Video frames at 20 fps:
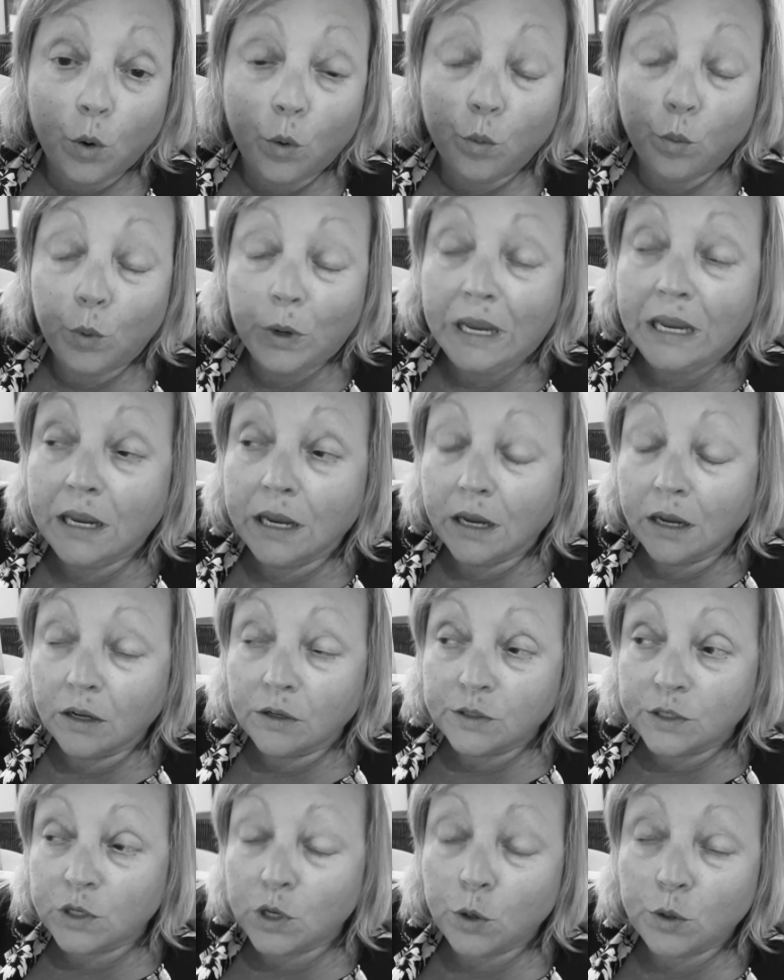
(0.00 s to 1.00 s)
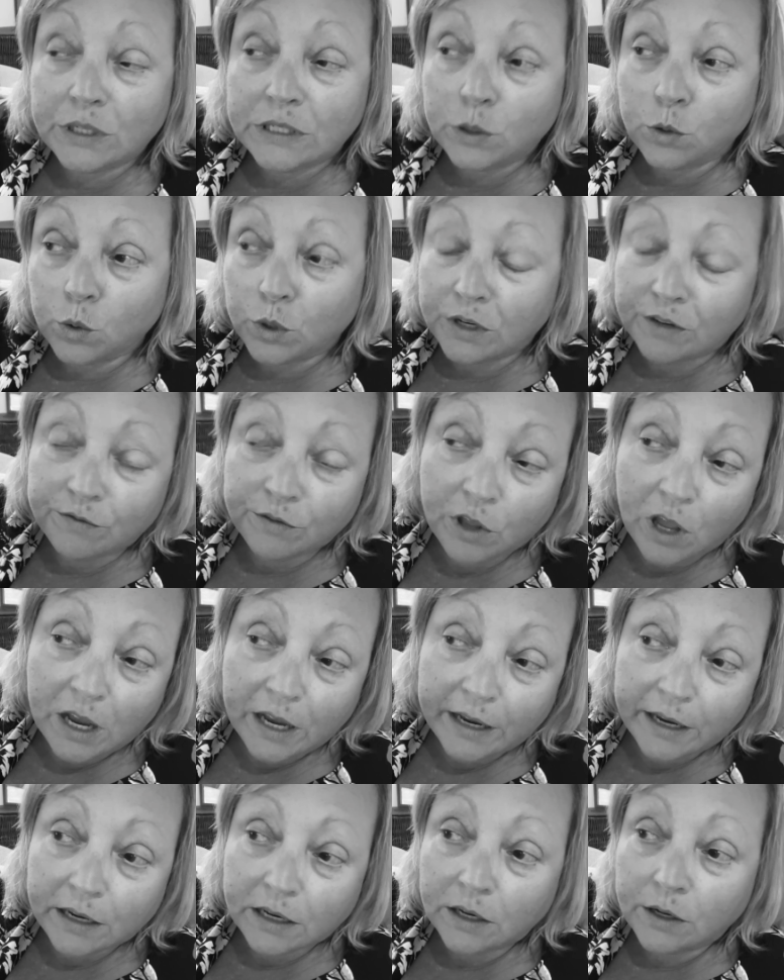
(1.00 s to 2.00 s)
We so it's sort of
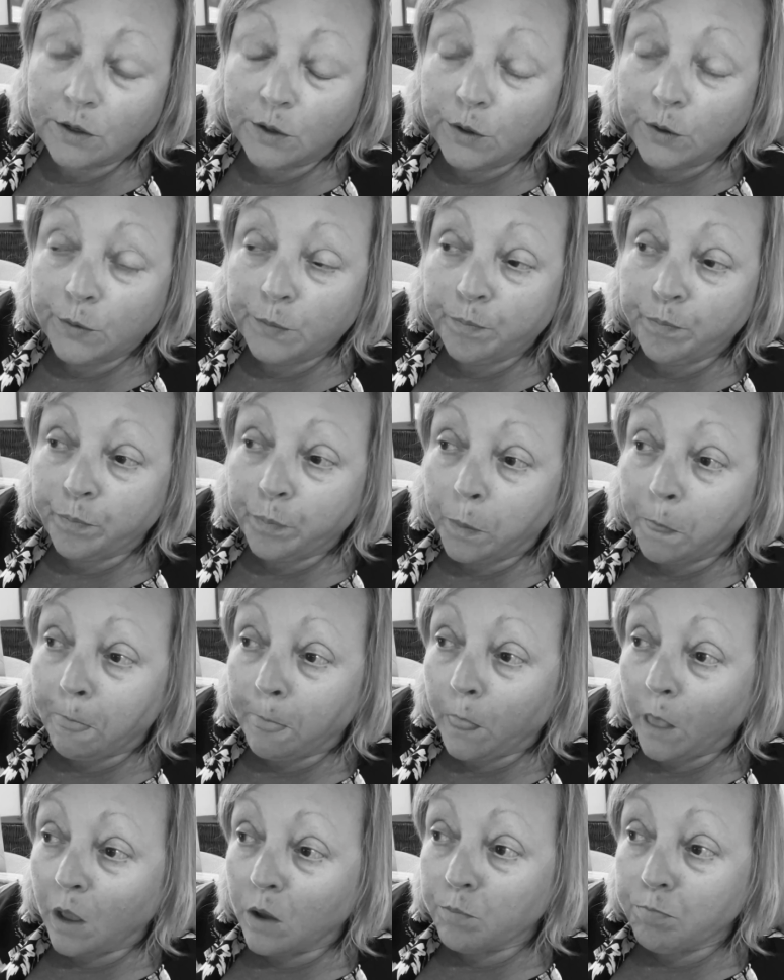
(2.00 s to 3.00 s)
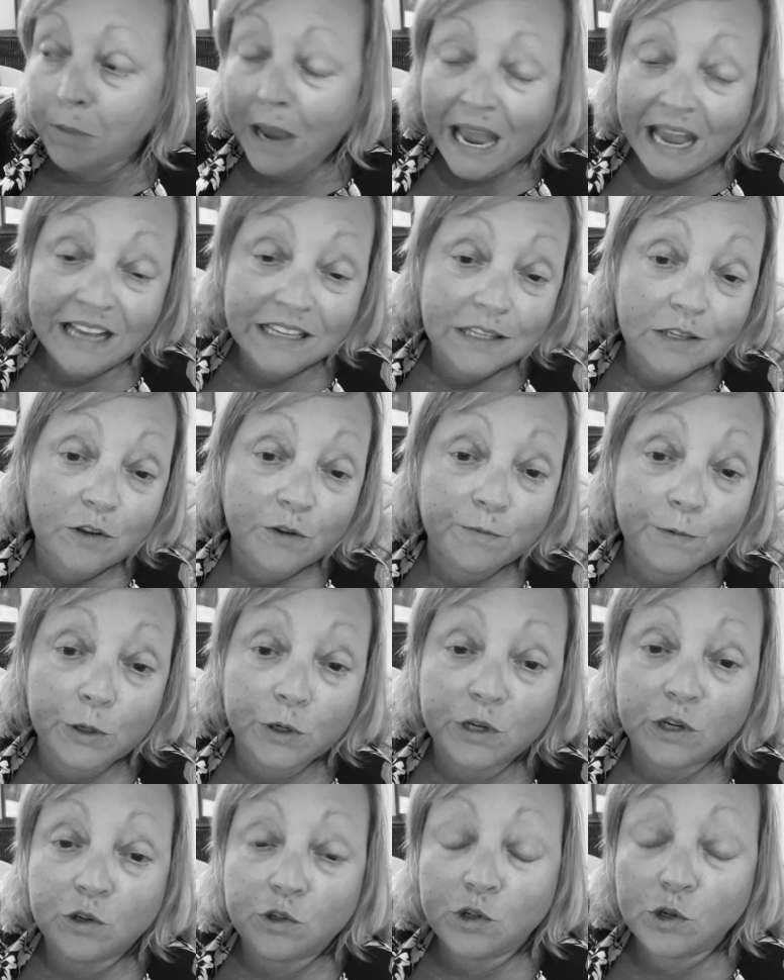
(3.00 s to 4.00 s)
like Passover.
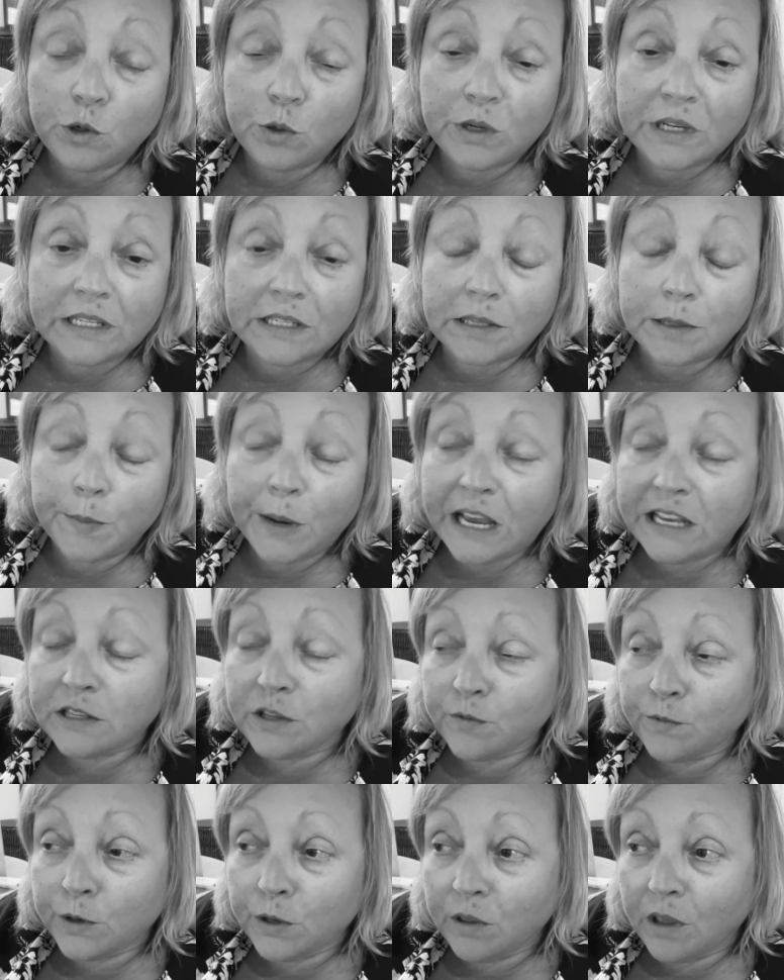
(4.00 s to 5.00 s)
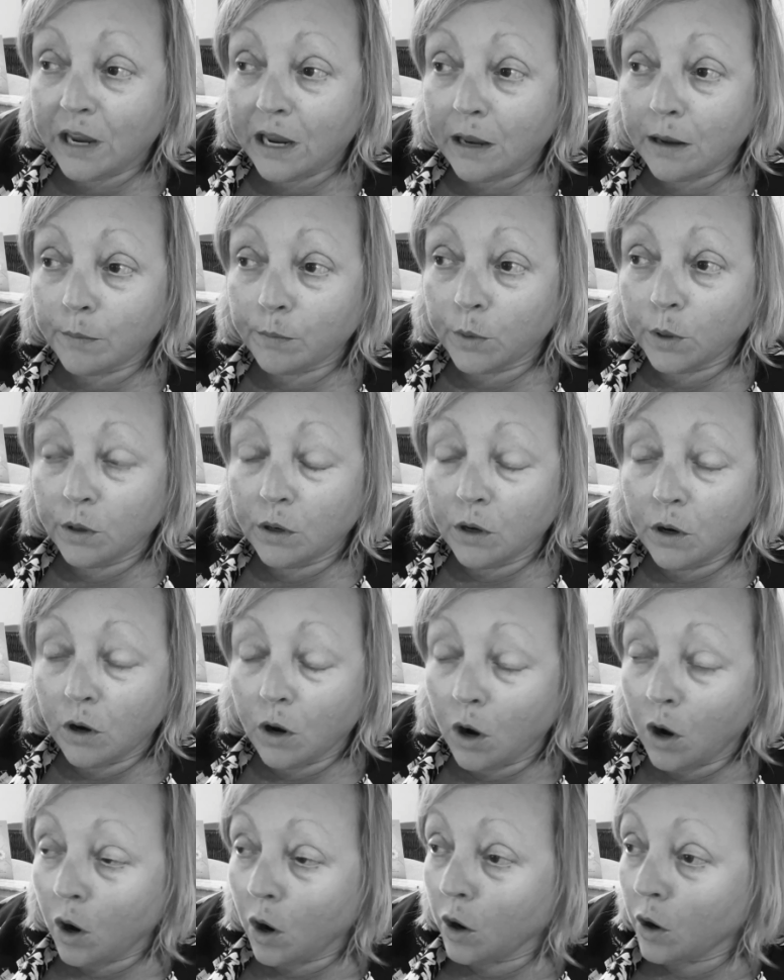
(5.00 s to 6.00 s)
Yeshua is the Passover lamb.
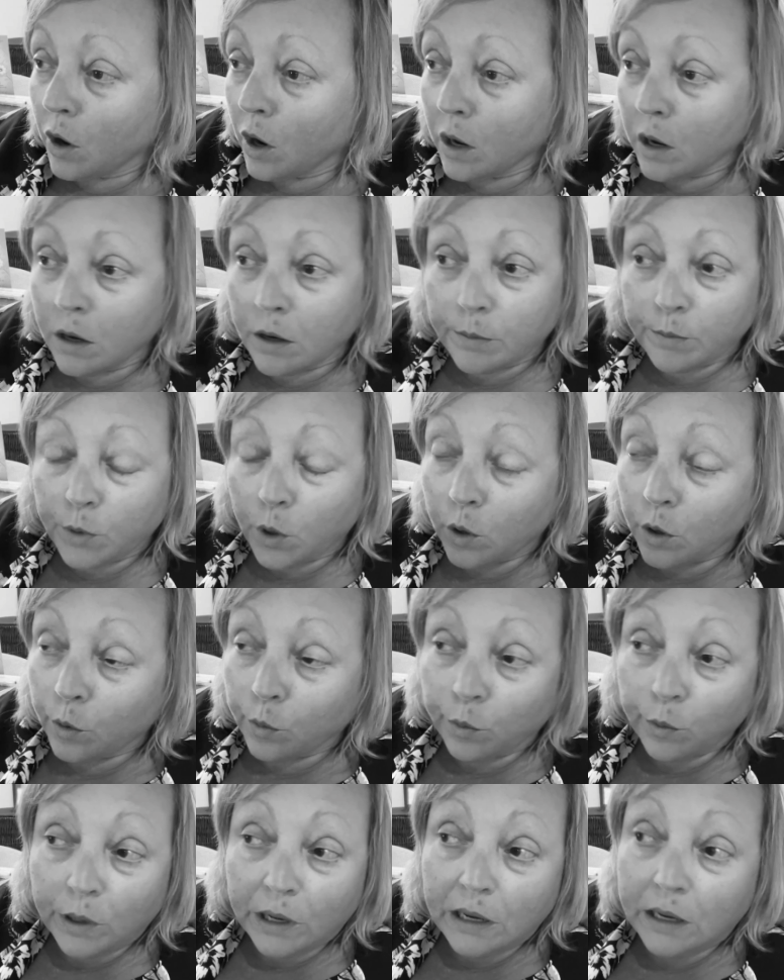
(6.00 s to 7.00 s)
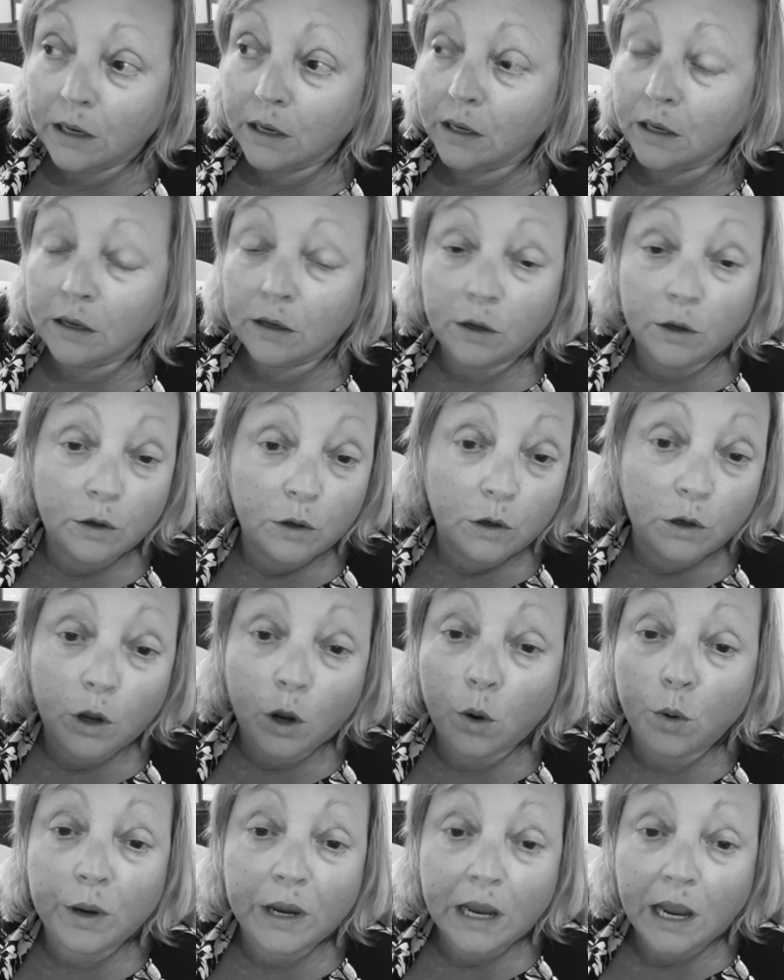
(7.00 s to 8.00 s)
Um, are we
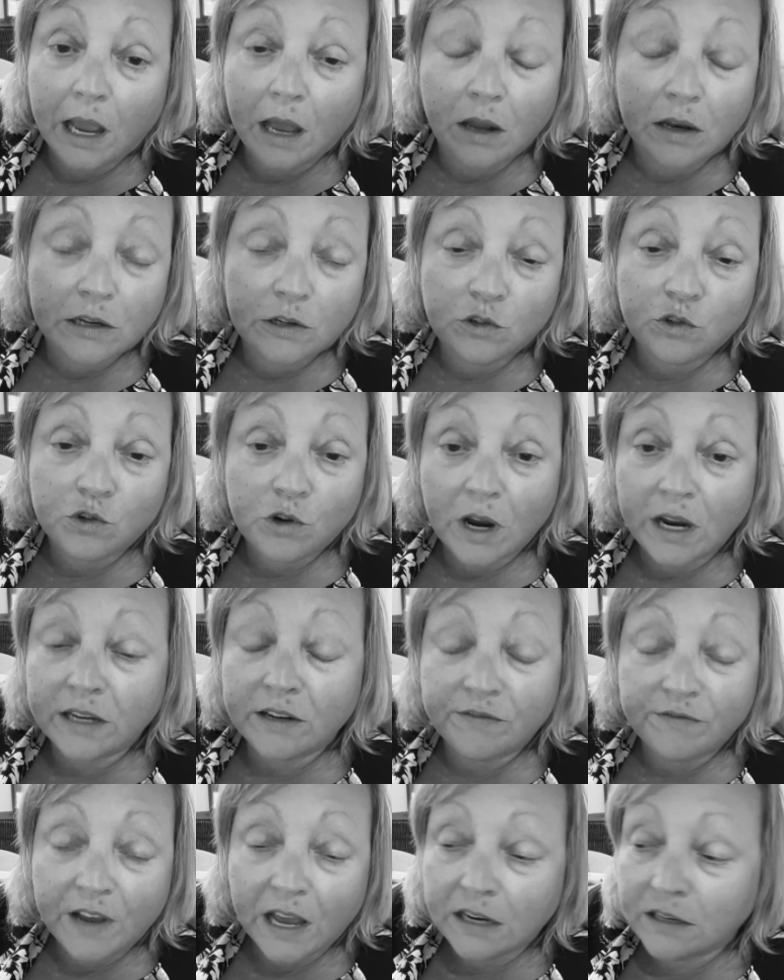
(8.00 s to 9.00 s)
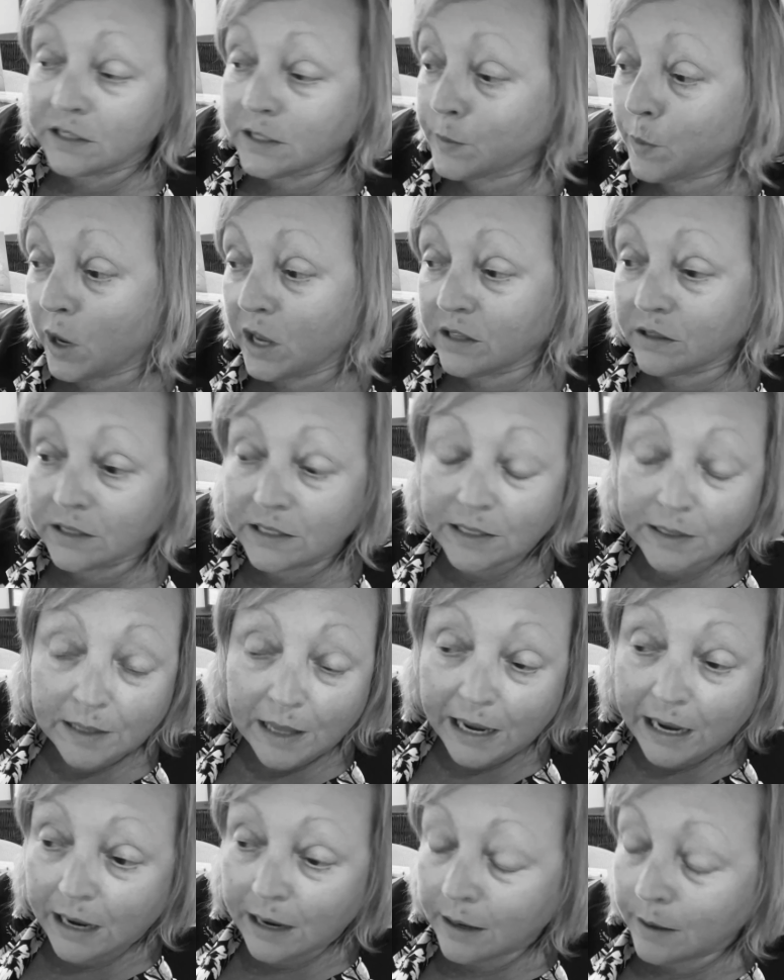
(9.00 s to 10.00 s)
going out and trying to find a spotless
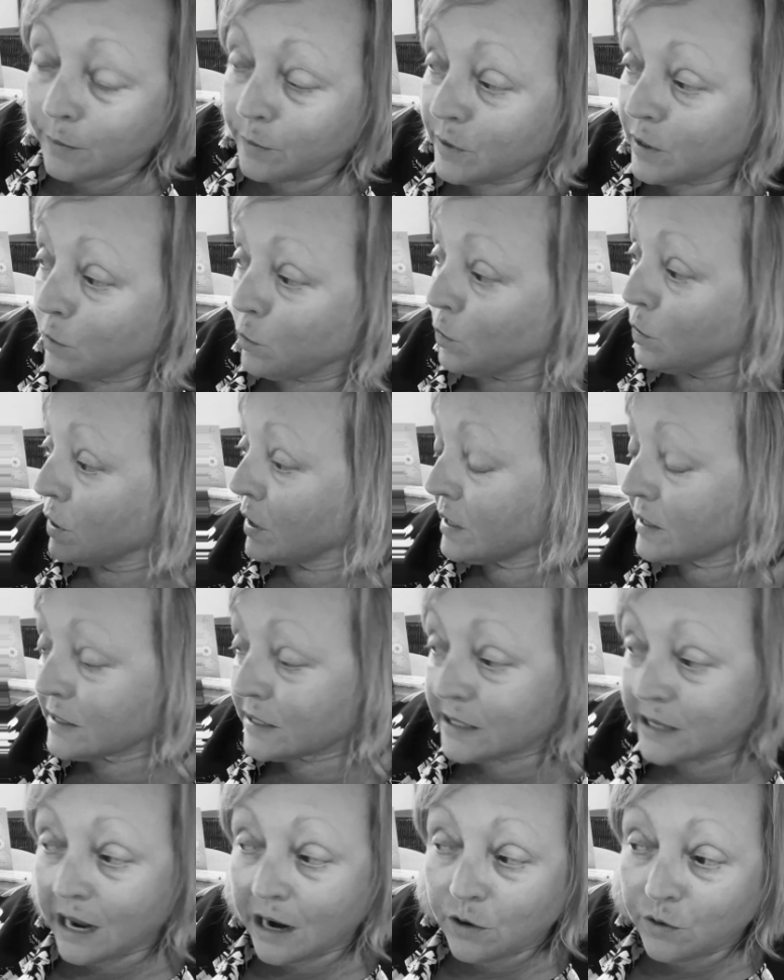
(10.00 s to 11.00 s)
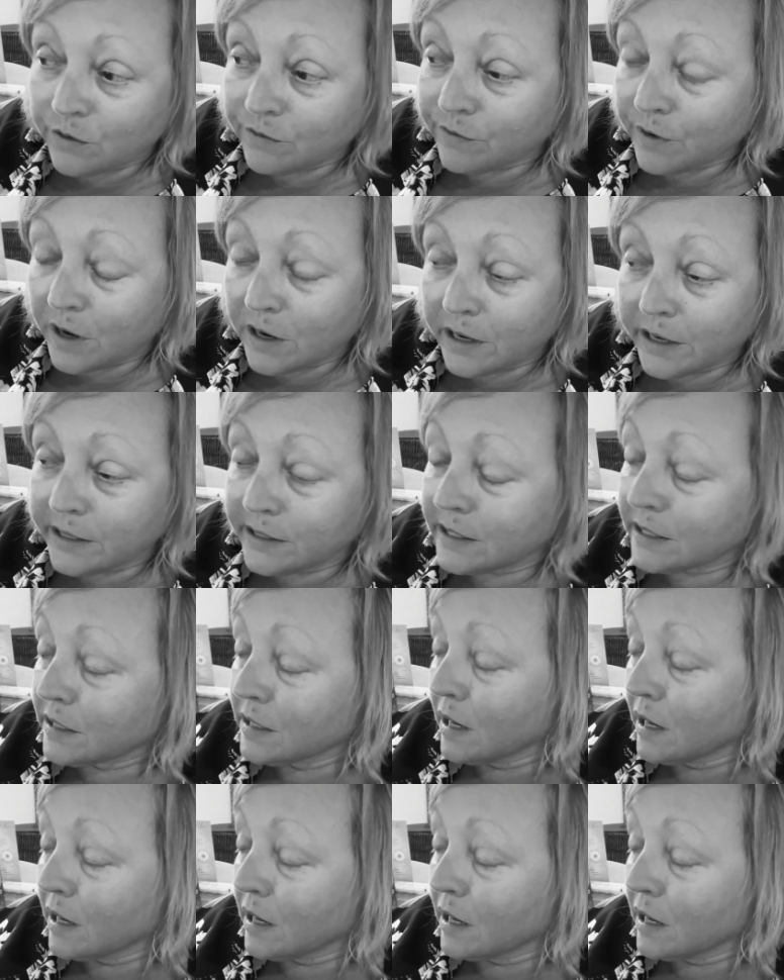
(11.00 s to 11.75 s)
lamb that we're going to sacrifice?